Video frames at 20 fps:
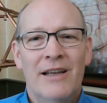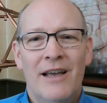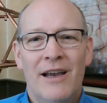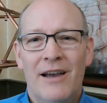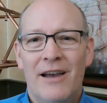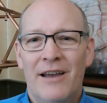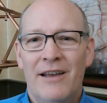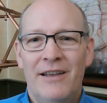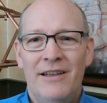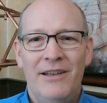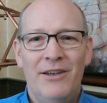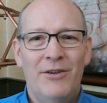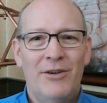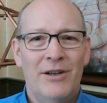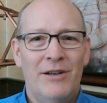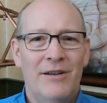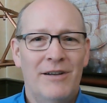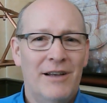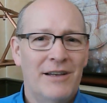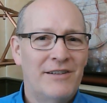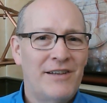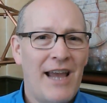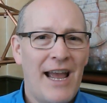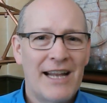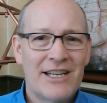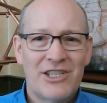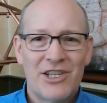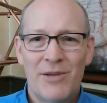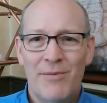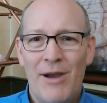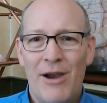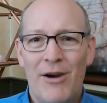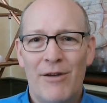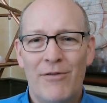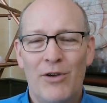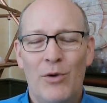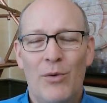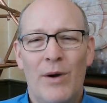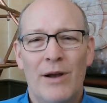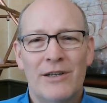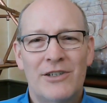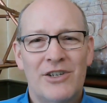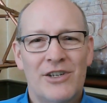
You can attach them however you want.